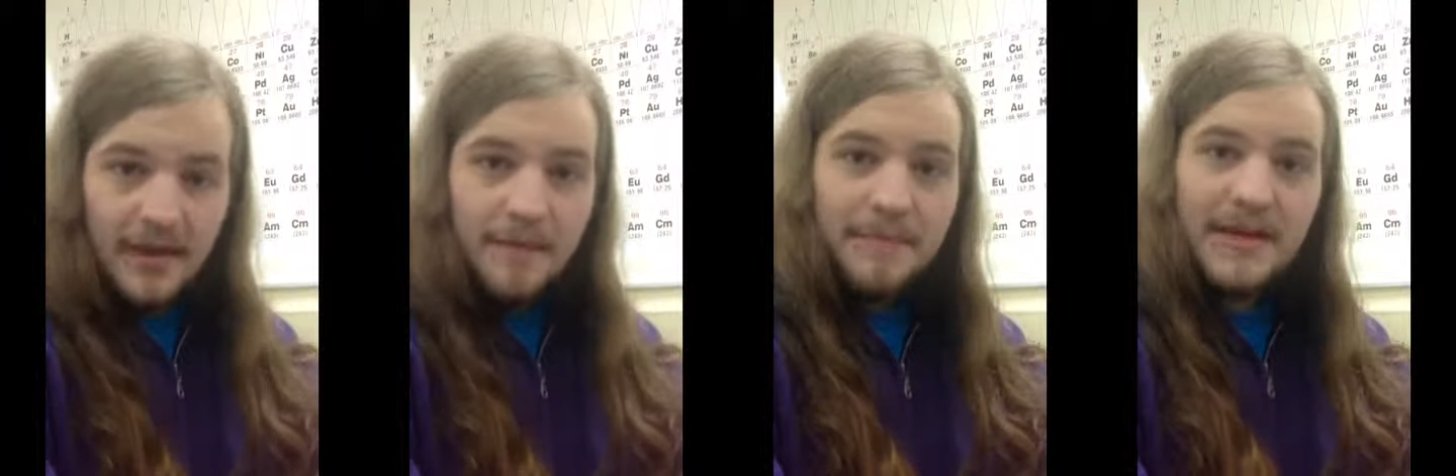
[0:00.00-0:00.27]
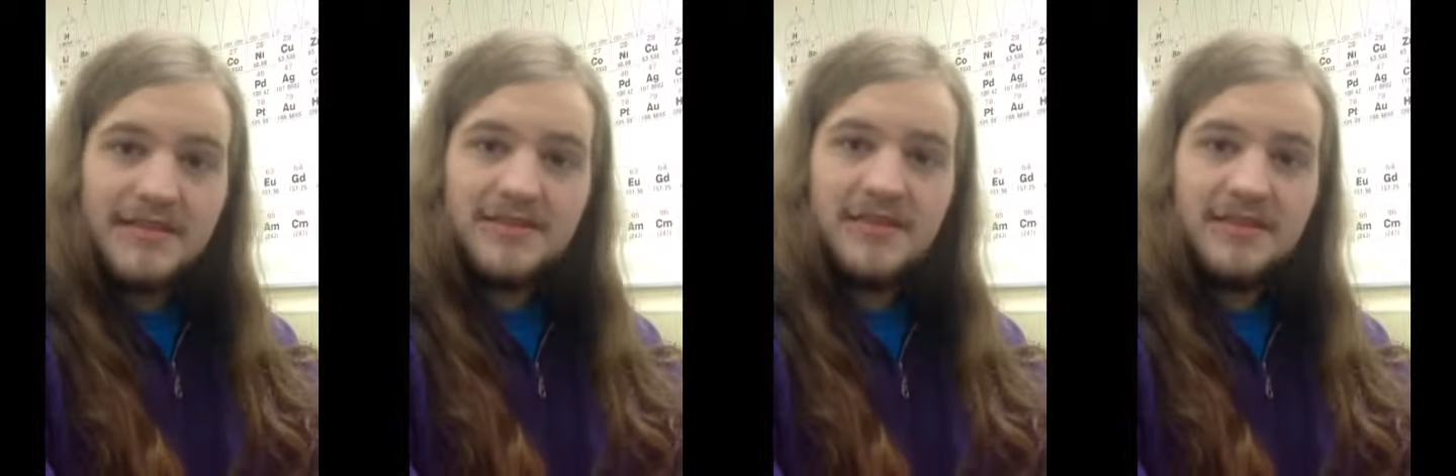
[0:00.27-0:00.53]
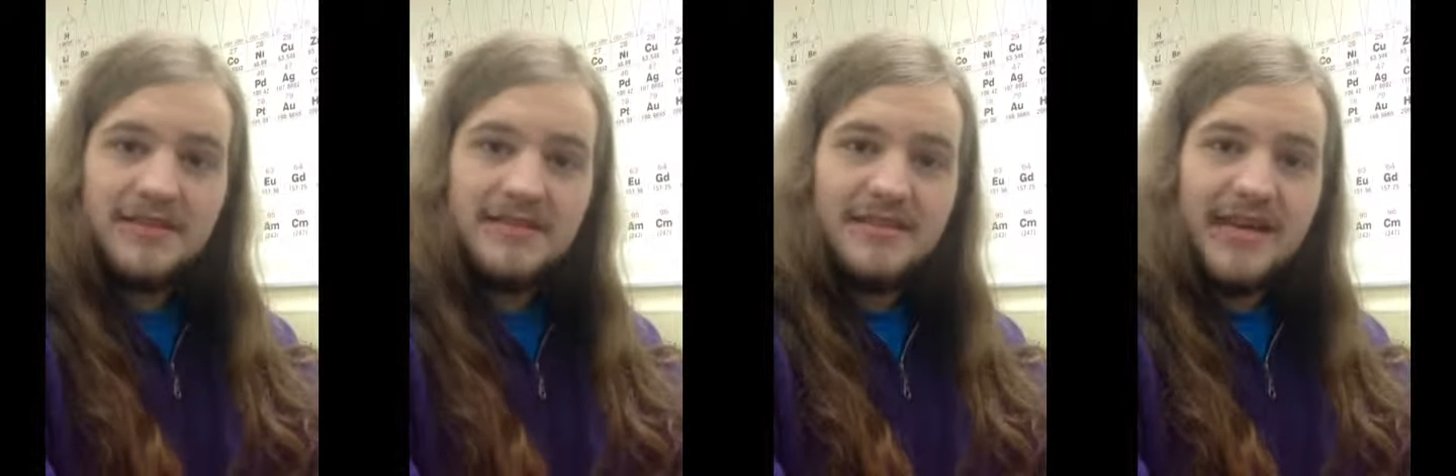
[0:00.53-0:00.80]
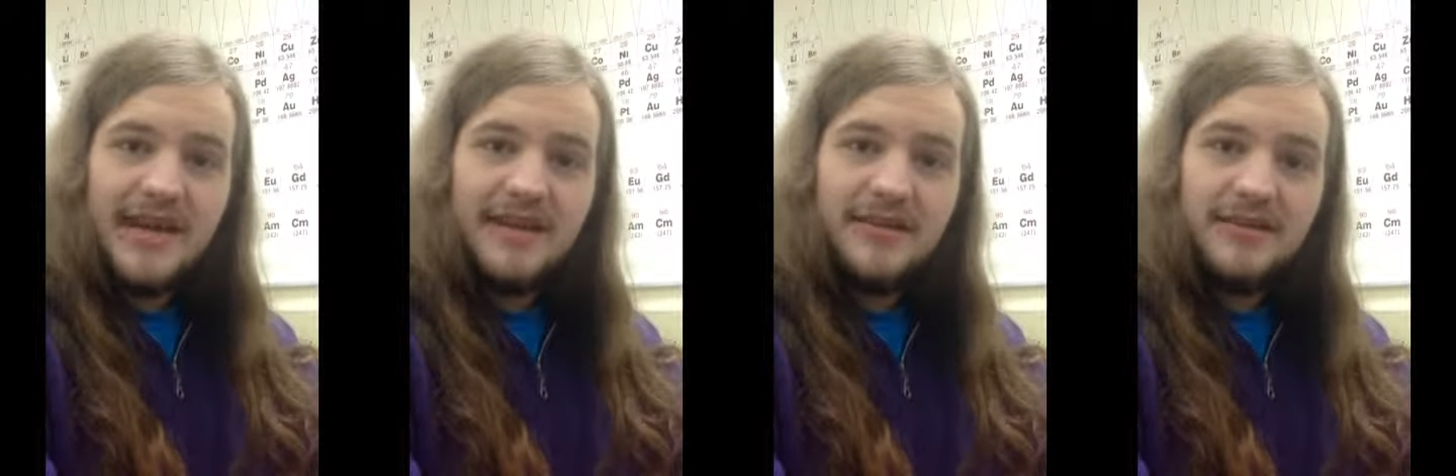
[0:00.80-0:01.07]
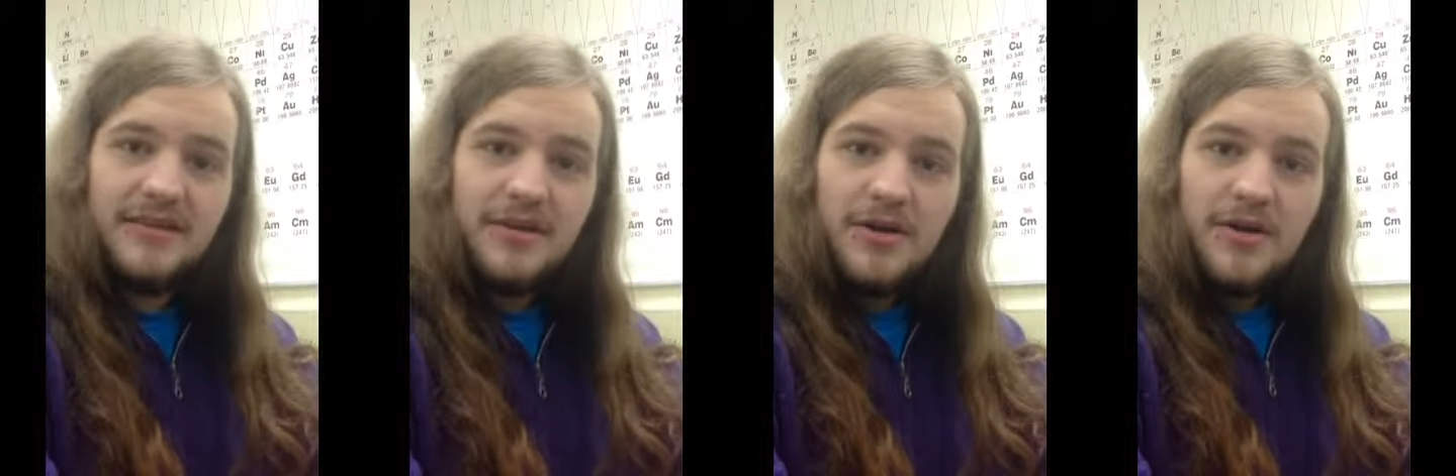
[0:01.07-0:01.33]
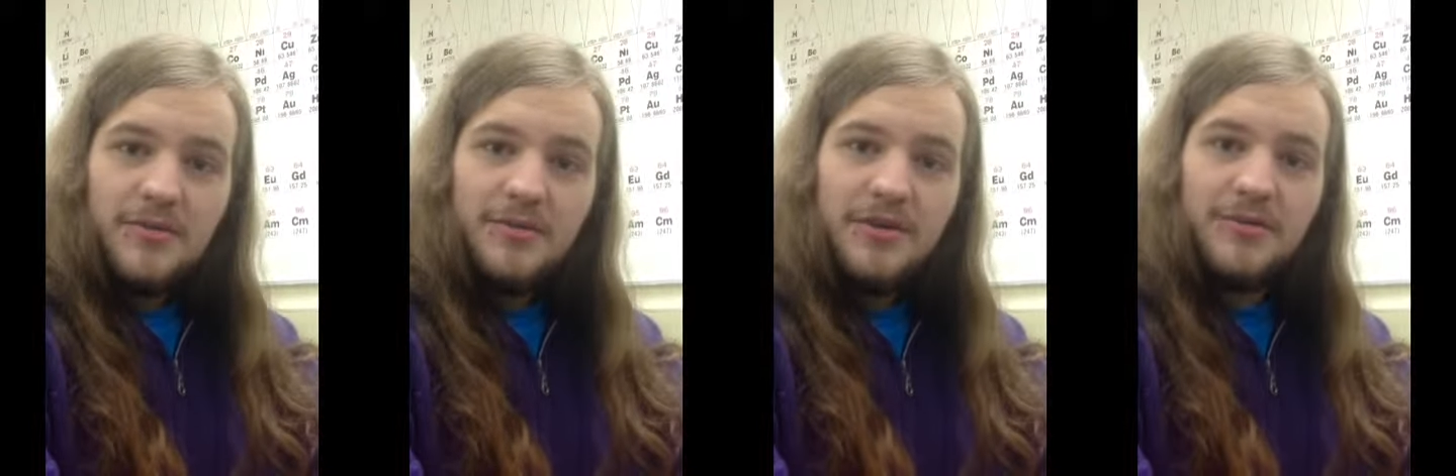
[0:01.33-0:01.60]
Based on this data,
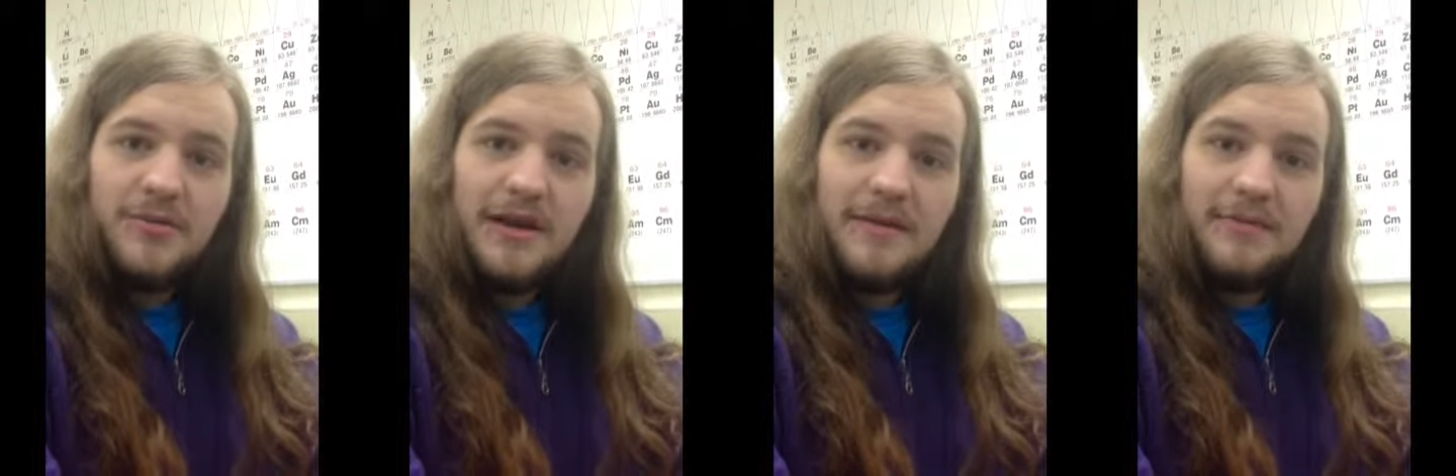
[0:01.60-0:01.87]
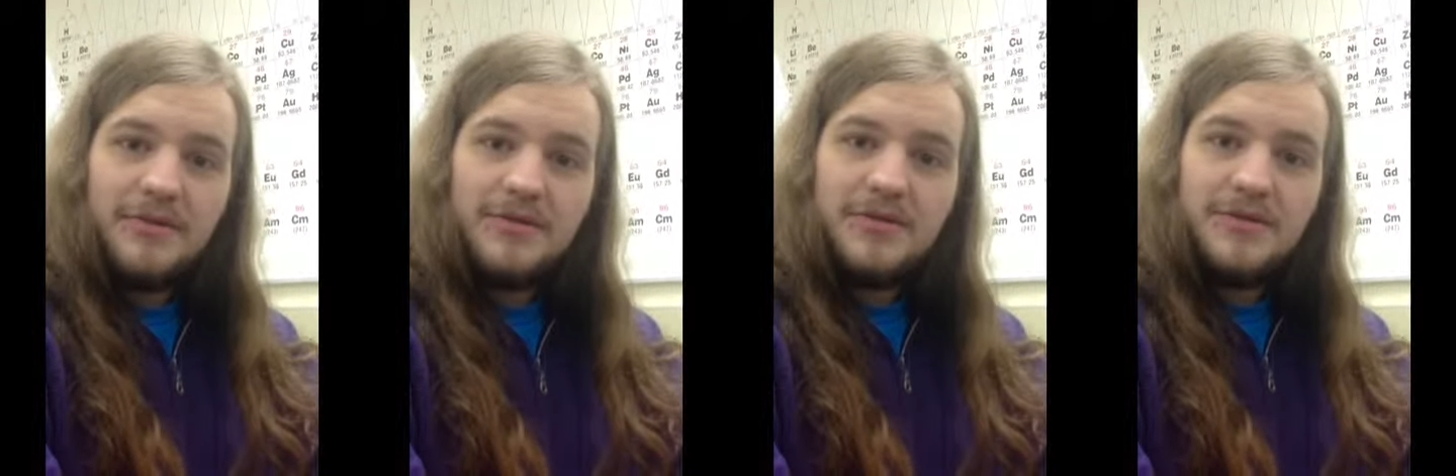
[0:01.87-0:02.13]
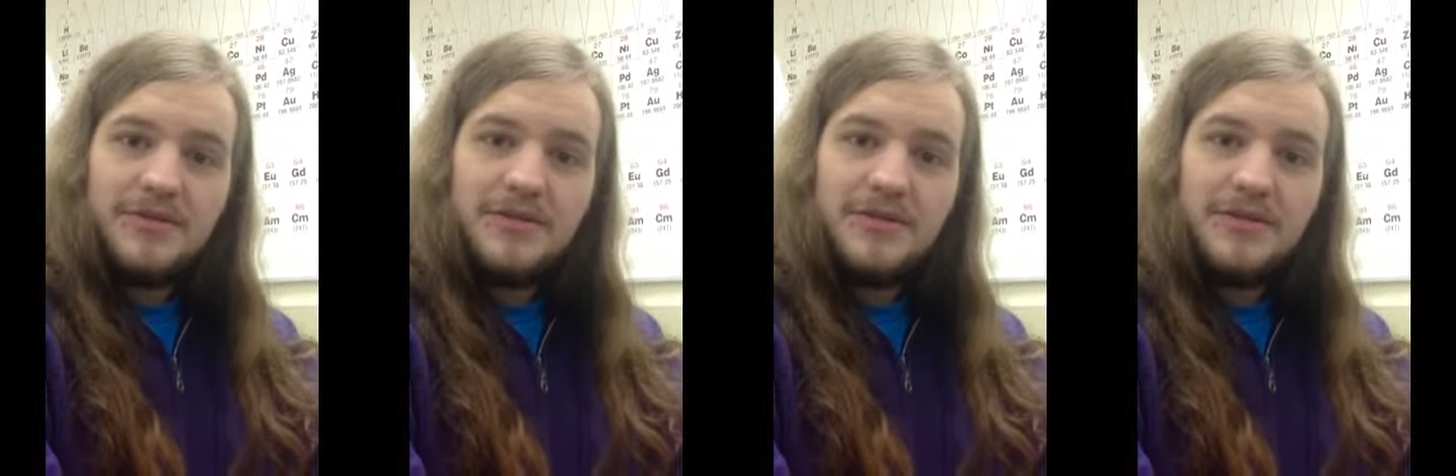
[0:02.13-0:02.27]
we were able to